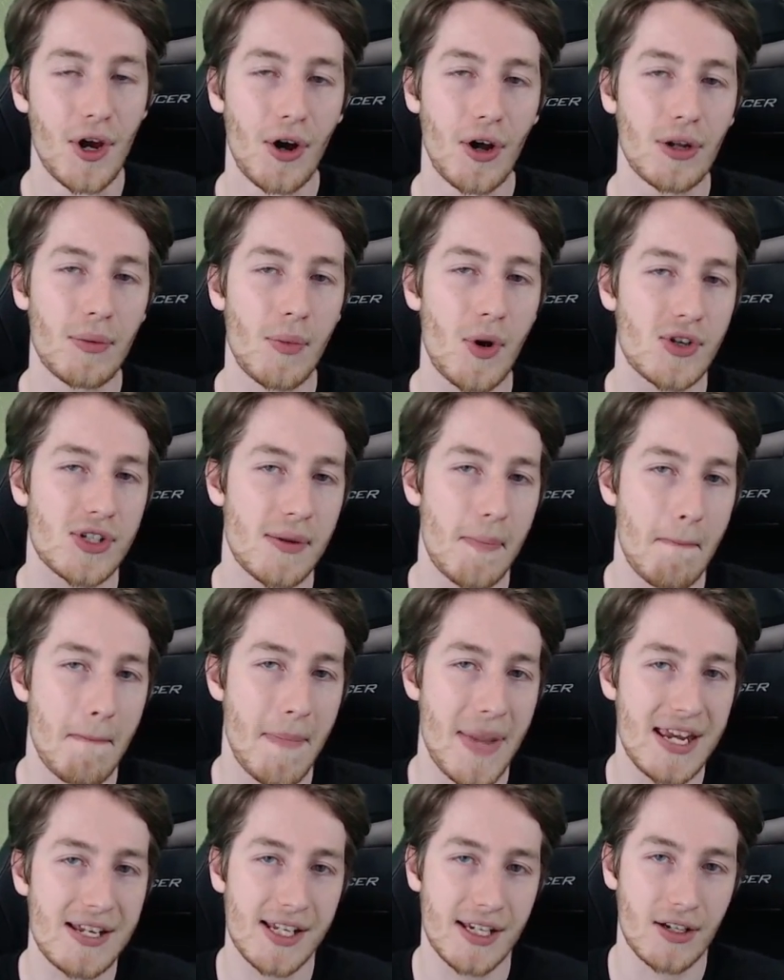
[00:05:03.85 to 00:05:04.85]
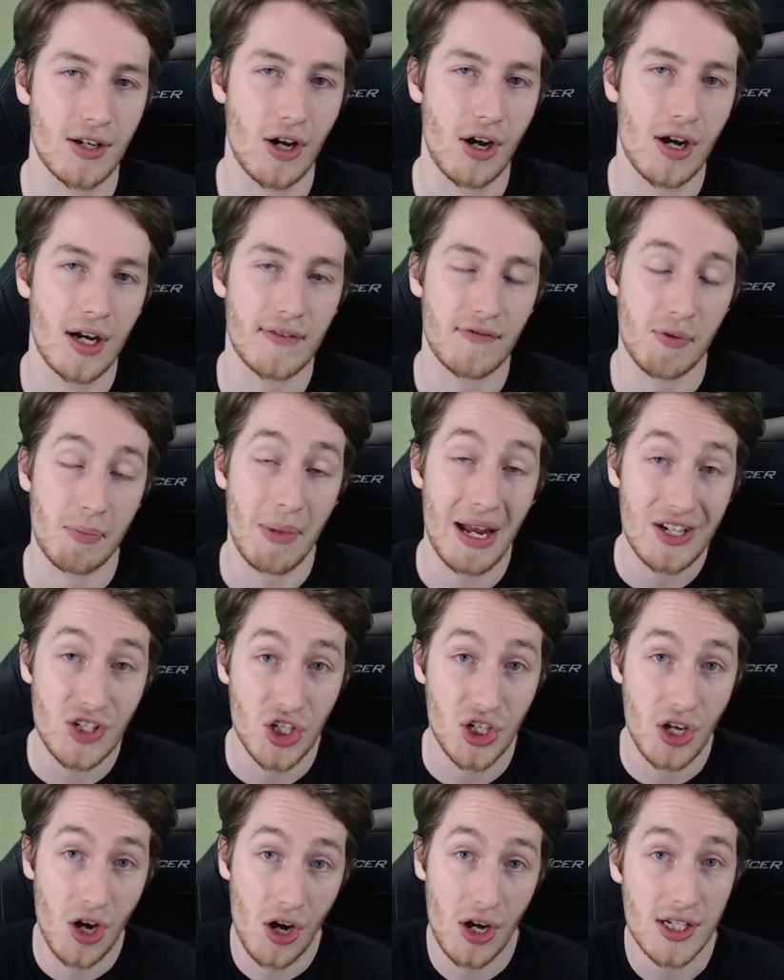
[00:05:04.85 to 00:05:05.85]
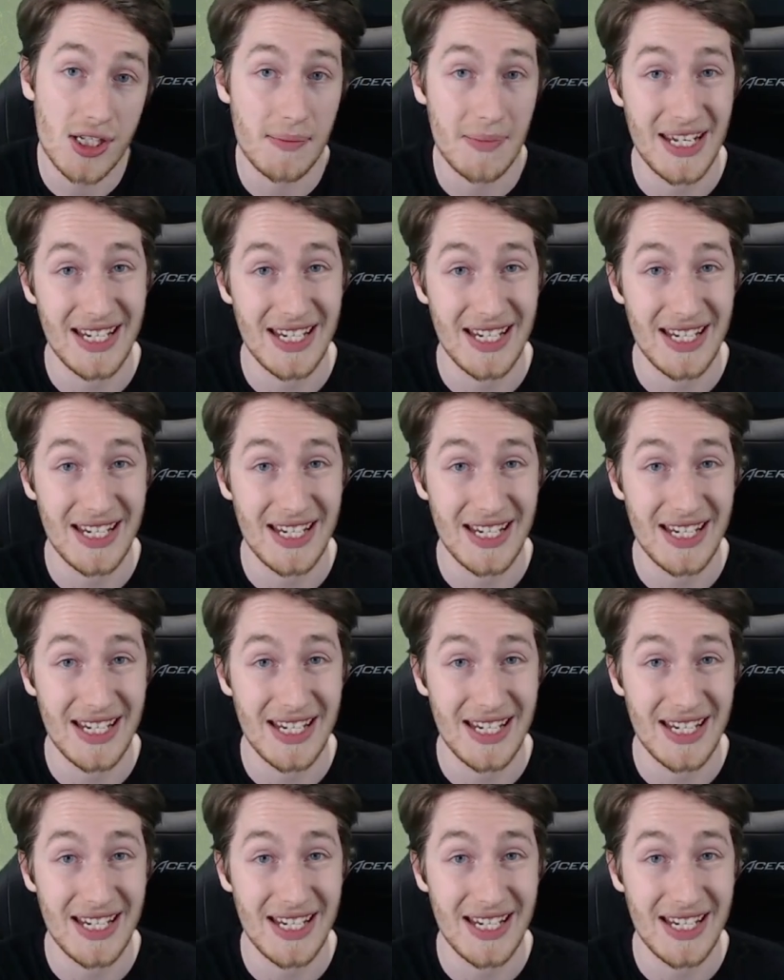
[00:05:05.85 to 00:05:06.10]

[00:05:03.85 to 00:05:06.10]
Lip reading: Ulamog's an amazing card. If you manage to cast him,